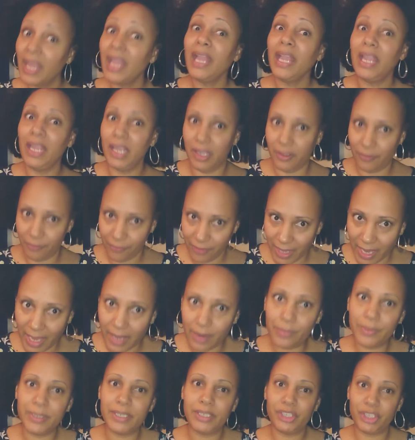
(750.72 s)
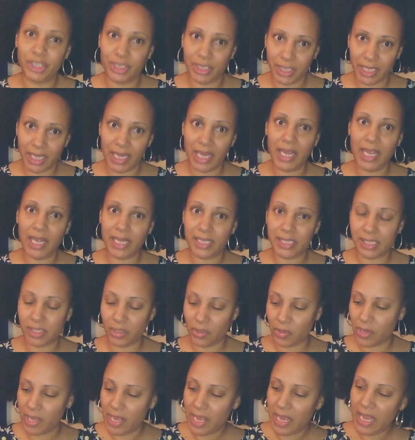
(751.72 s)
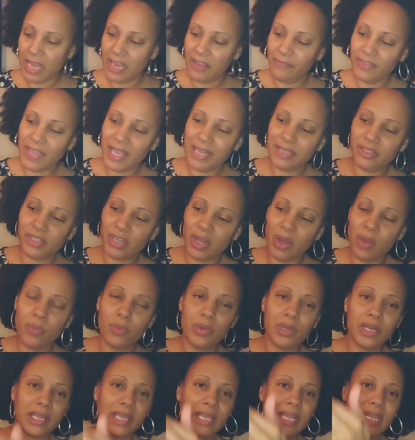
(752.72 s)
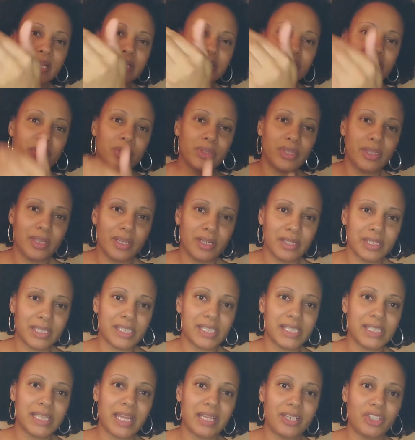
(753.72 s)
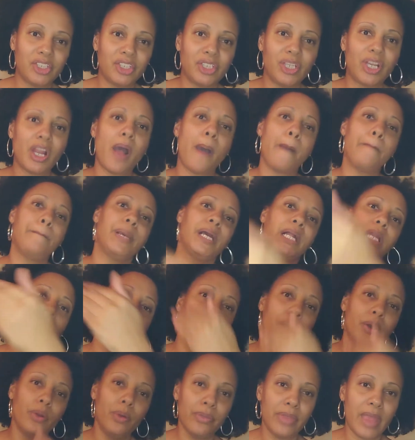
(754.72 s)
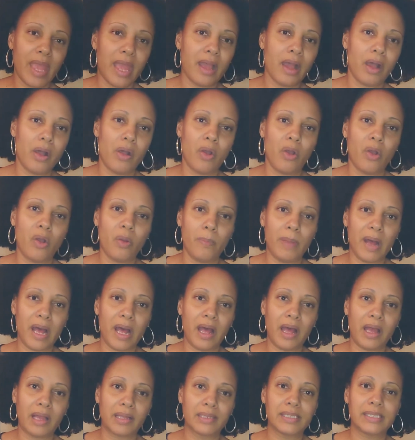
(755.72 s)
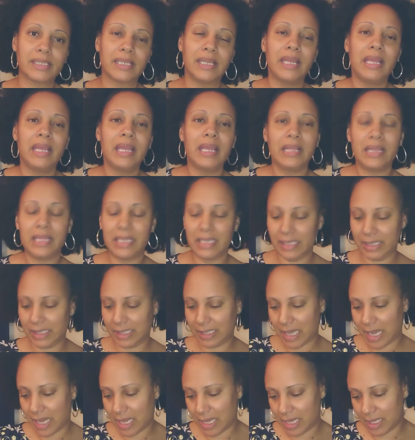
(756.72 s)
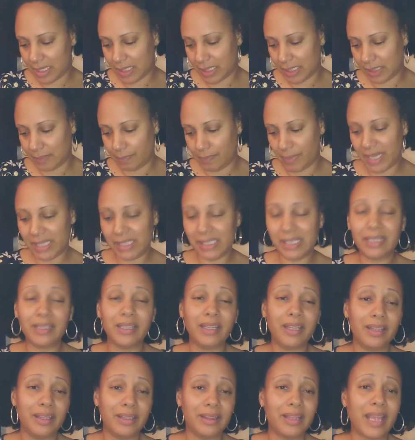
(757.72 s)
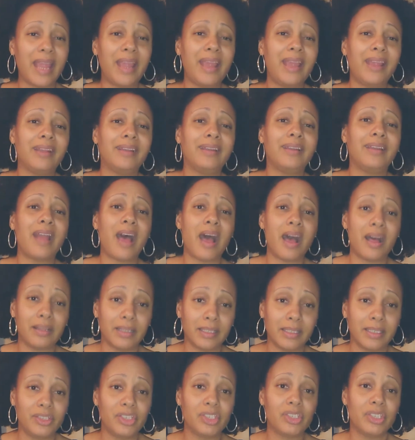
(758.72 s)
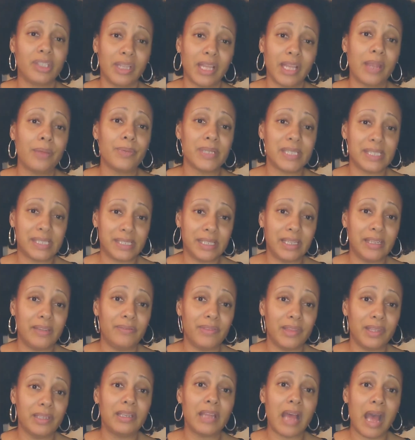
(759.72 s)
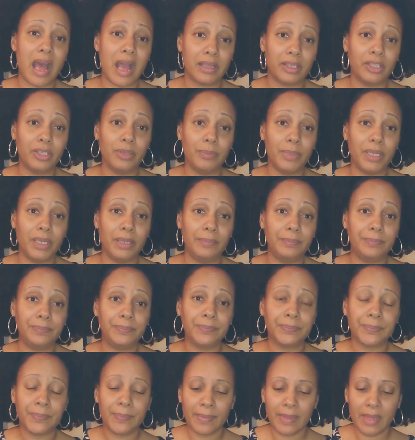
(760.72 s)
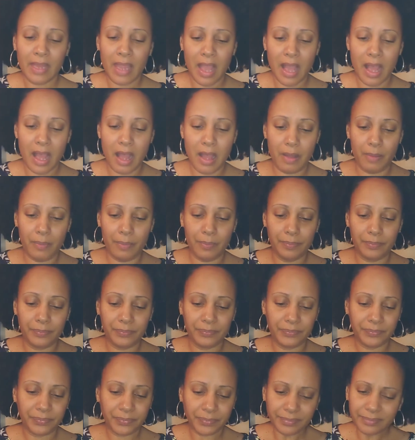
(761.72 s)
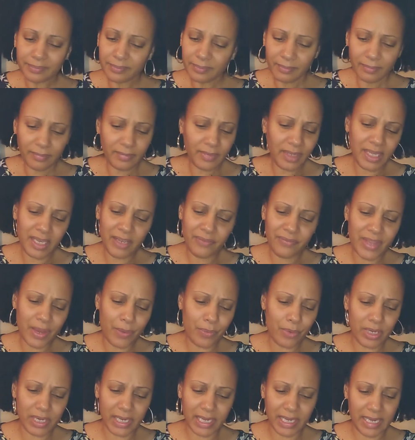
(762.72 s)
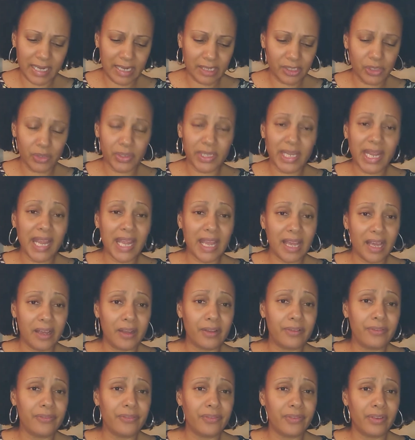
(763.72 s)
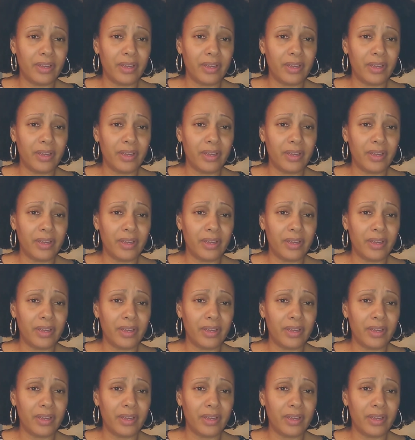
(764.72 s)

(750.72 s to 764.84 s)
if they wish to cancel. If they don't want to cancel, then there's a section below that whole box that says basically that they acknowledge that they received the document. And if they want to cancel, they have